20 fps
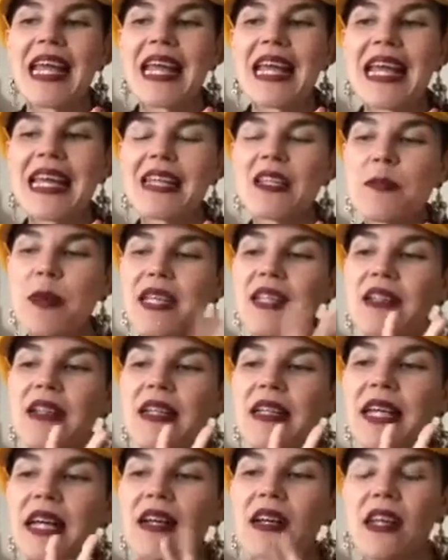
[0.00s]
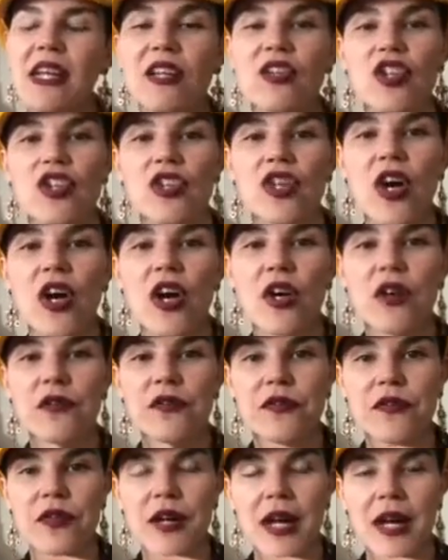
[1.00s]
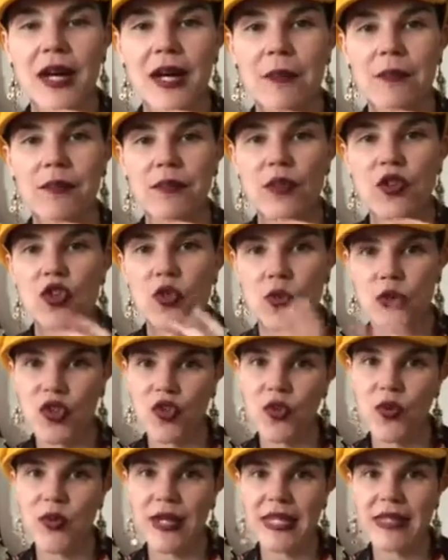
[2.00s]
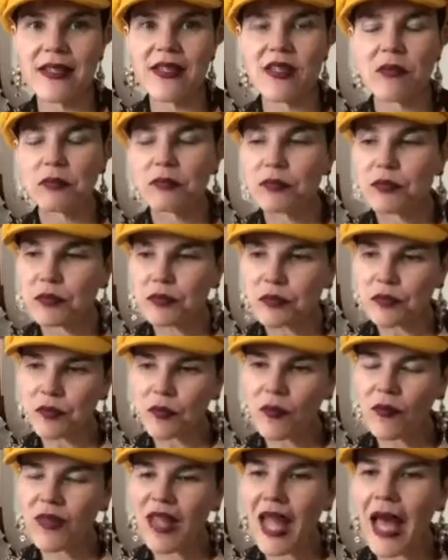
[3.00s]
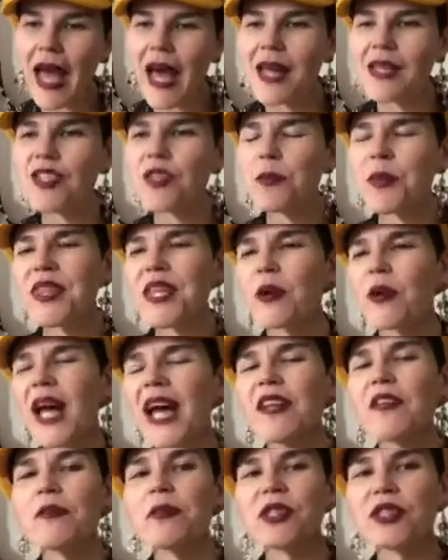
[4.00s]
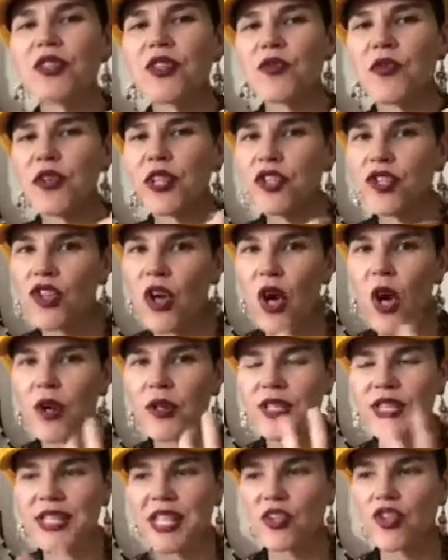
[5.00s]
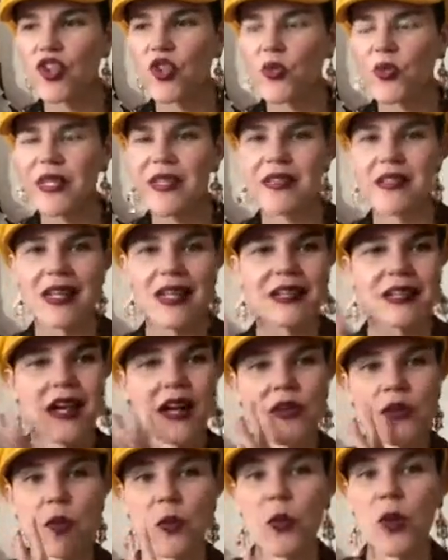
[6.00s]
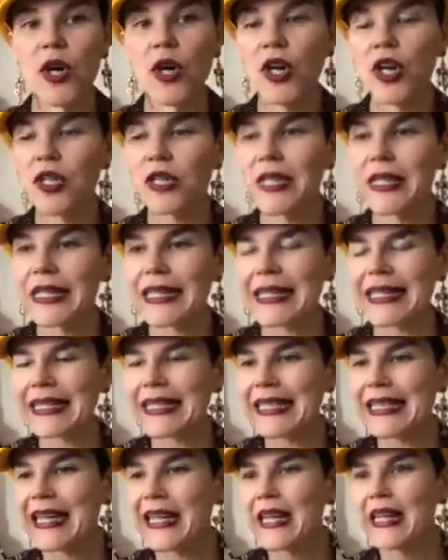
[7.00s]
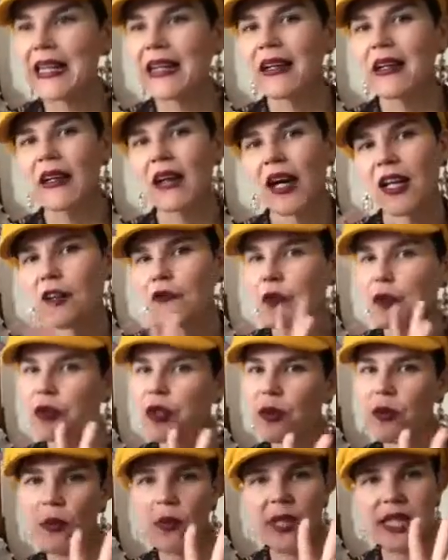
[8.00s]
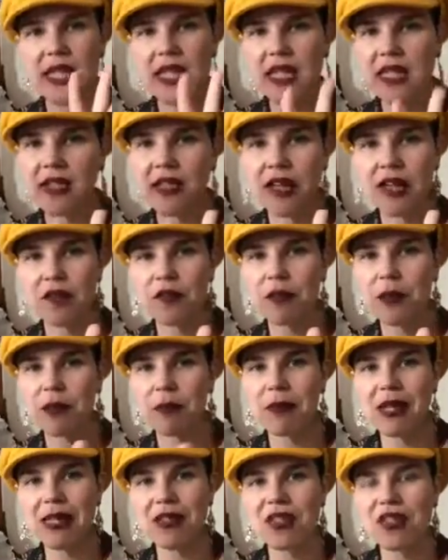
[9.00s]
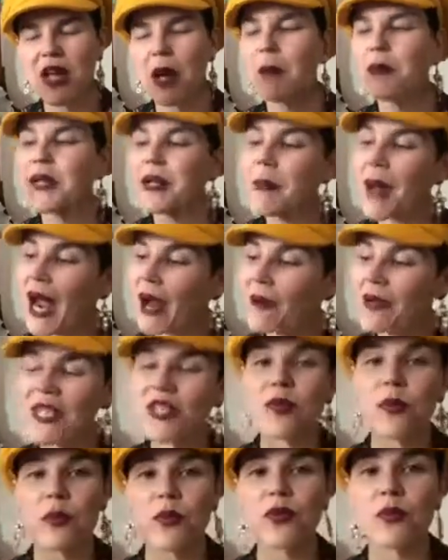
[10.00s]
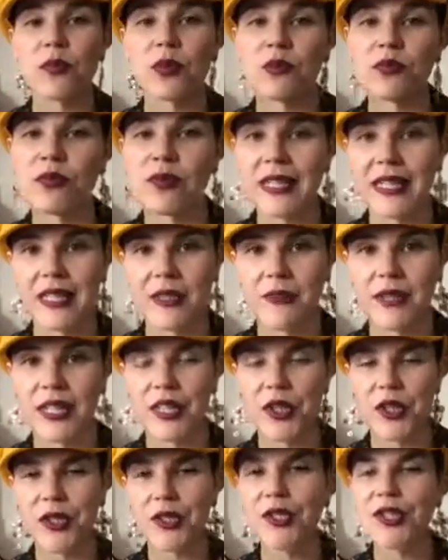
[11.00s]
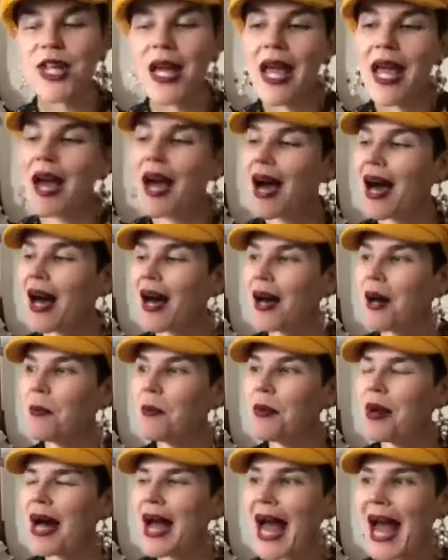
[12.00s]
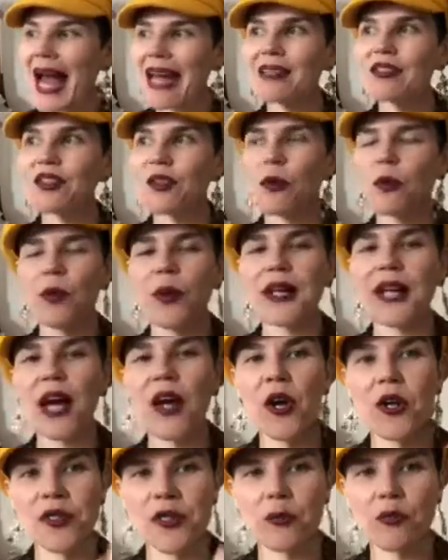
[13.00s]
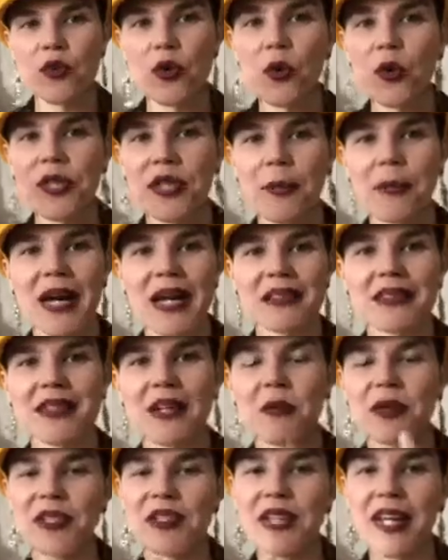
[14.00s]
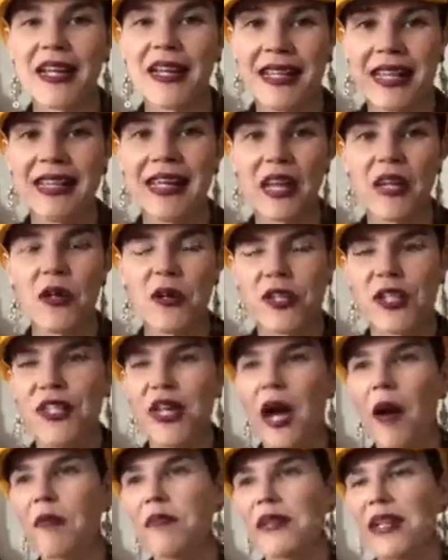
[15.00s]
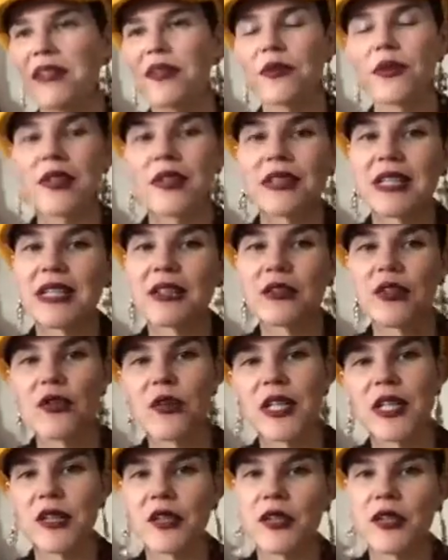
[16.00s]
it is basically a collection of short stories, but they're kind of billed as very dark, sensuous, slightly otherworldly, kind of a bit weird, kind of a bit mixed up, and apparently it's supposed to be really, really good. And when I heard someone talking about it, I went and again, I looked it up, and I thought, oh, that looks really